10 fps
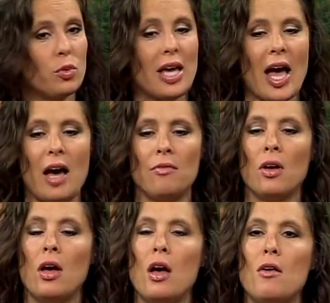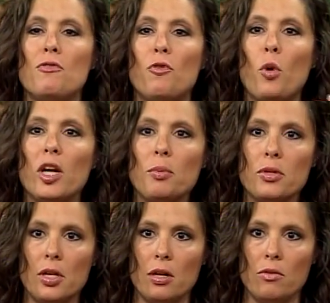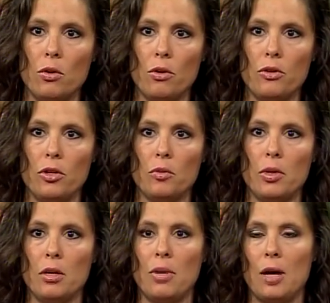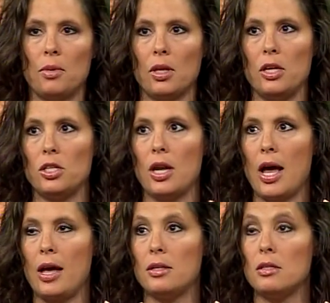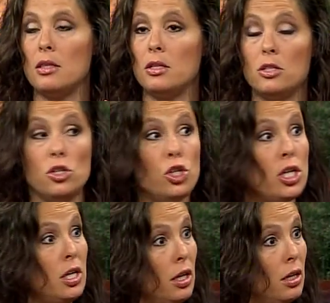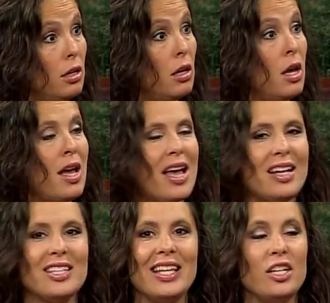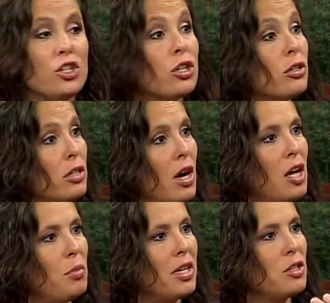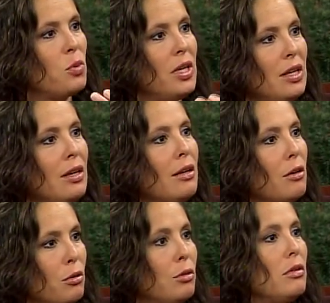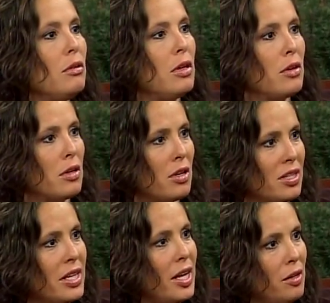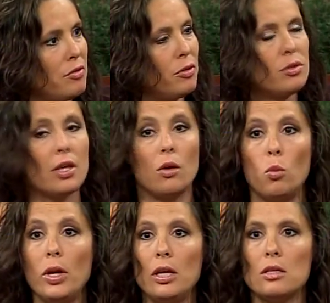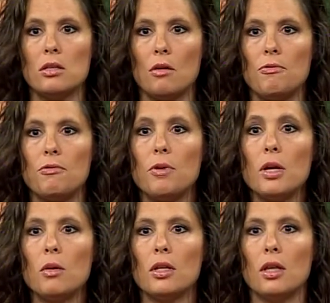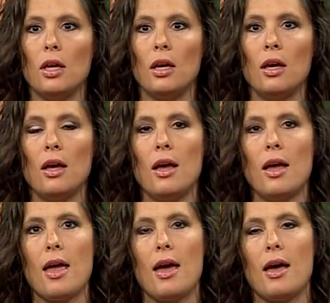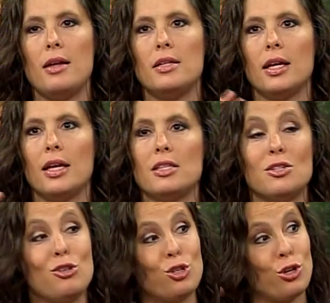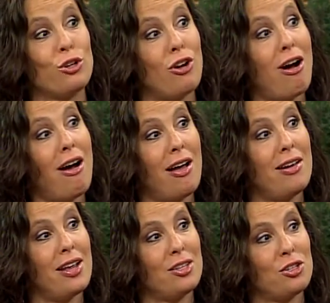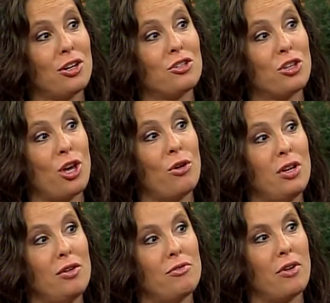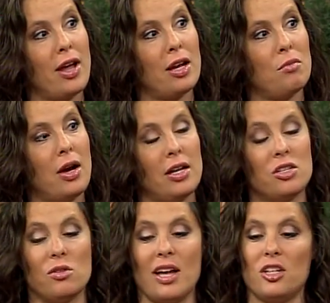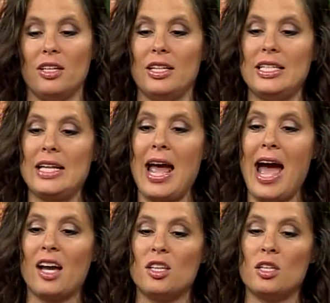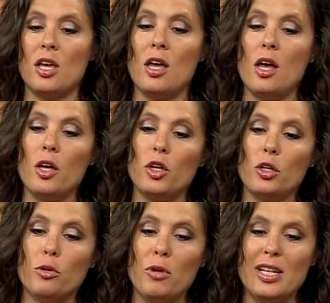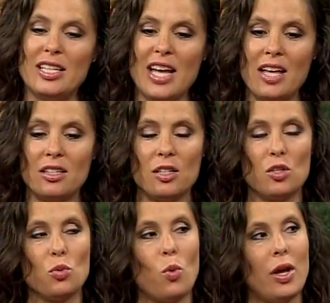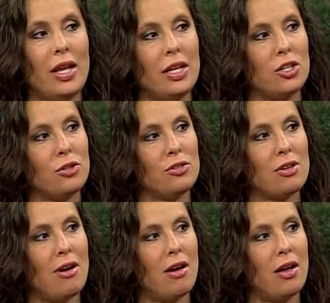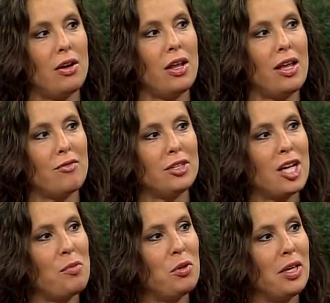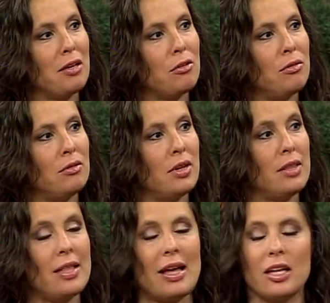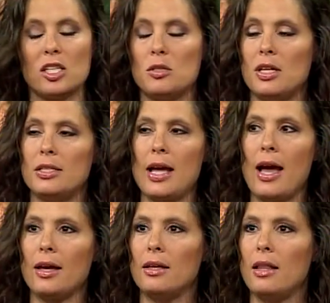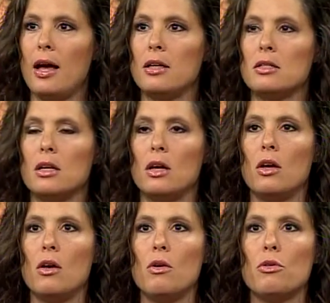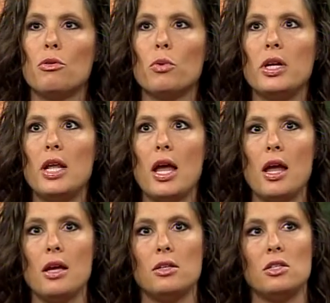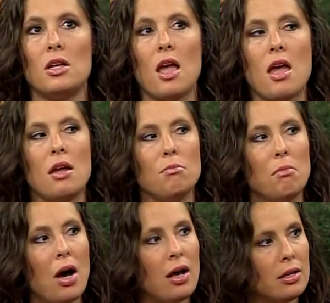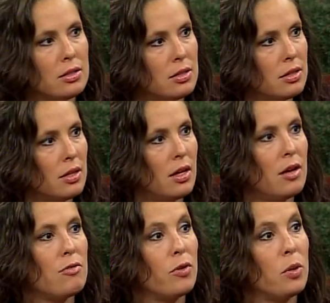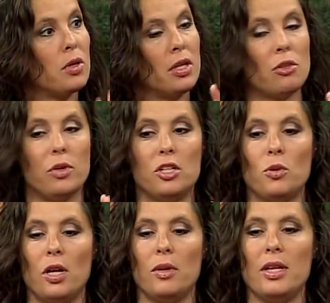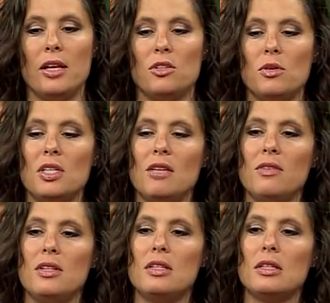We have 40% of the Northern European population has this gene, and it's getting turned on because we eat gluten-containing foods like wheat so frequently, and it gets turned on and starts coding for antibodies. So it actually attacks your intestines when it turns on every time you eat gluten, and that attack can last 3 days to 8 months, frequently 3 to 21 days, so it's even